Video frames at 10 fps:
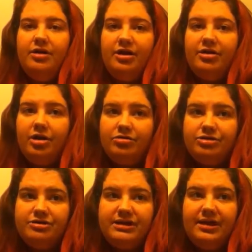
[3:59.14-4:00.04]
another
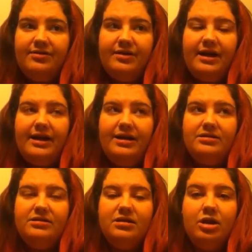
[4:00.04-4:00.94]
ultrasound
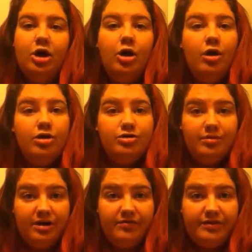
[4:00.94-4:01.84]
at
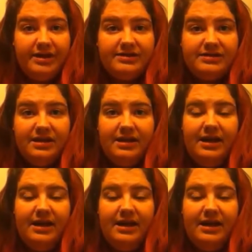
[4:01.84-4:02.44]
12 weeks,